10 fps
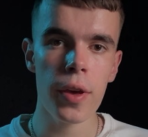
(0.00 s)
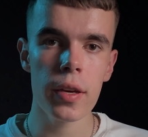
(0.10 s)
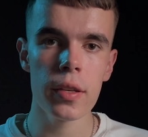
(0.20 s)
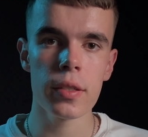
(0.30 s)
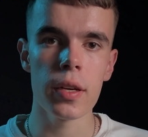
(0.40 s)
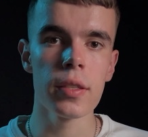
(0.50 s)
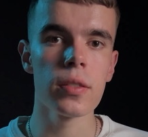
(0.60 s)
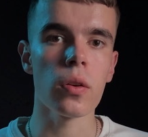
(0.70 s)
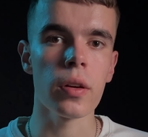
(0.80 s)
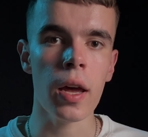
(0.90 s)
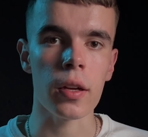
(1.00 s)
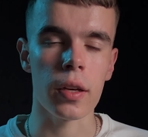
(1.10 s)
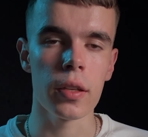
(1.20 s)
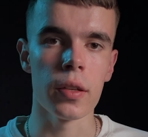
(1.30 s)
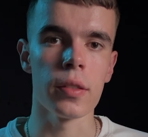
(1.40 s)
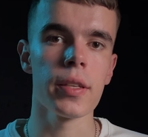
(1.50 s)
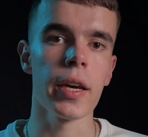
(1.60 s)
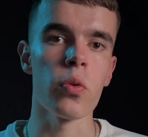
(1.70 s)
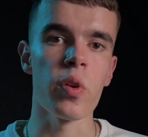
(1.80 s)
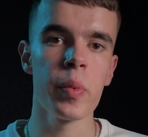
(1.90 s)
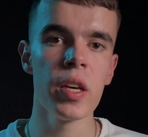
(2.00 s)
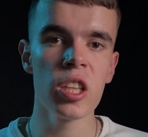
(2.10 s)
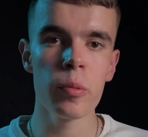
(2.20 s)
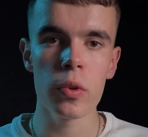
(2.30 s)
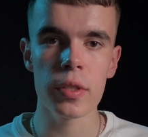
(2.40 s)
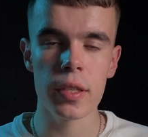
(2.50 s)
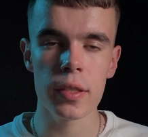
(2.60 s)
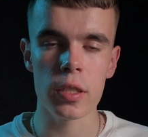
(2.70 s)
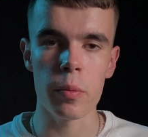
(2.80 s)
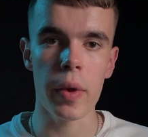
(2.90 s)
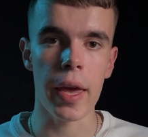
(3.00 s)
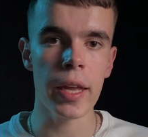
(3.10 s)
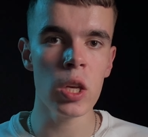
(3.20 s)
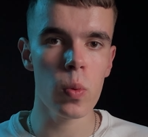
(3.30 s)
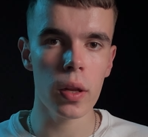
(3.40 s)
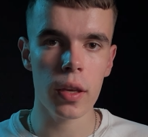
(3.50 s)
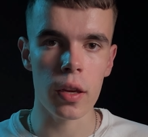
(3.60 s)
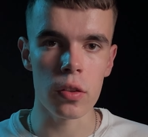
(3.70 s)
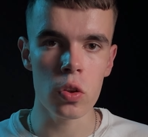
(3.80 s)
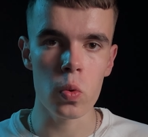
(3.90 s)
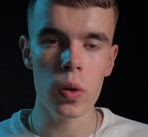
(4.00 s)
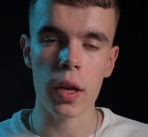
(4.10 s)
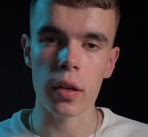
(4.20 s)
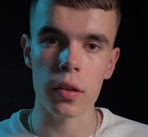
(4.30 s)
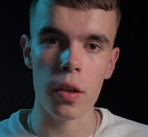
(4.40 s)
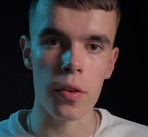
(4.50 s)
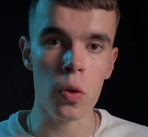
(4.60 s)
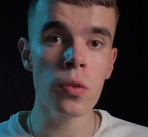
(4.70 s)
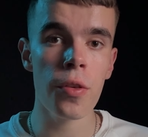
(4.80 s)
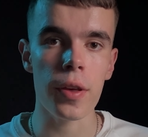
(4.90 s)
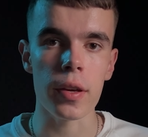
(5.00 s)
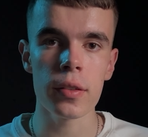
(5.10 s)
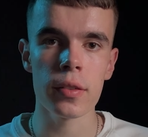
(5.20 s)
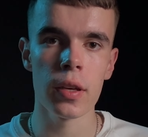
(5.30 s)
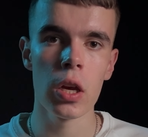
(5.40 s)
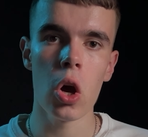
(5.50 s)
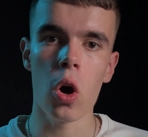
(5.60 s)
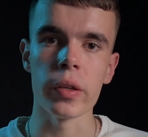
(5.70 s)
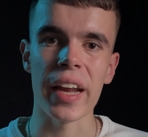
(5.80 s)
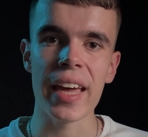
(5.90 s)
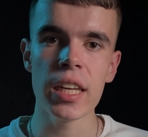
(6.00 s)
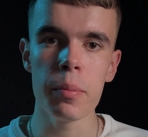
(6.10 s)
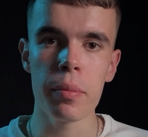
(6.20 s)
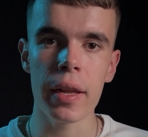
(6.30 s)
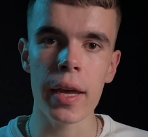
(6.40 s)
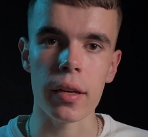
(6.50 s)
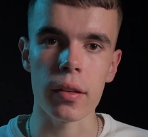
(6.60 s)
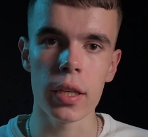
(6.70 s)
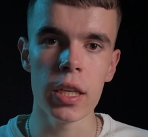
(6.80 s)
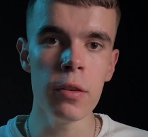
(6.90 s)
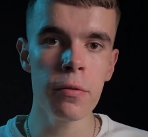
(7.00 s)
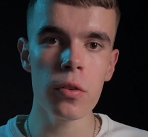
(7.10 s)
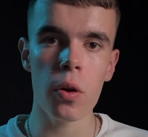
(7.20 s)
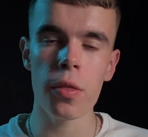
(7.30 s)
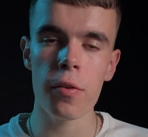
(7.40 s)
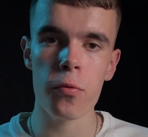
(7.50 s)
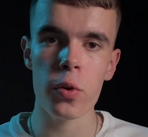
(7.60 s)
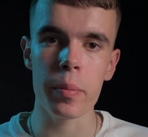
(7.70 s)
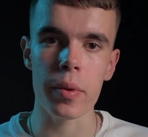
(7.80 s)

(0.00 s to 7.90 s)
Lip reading: thing is, it's not luck, it's a repeatable system anyone can do, and the good thing is, on any plan, even on the free